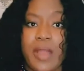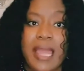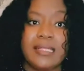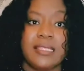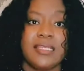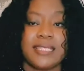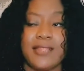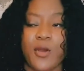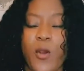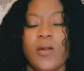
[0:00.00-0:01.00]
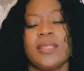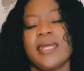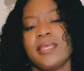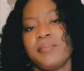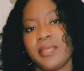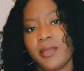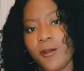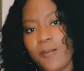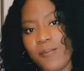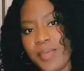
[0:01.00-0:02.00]
practice and all that, they
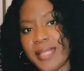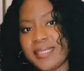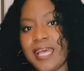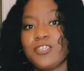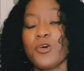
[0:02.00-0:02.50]
become better.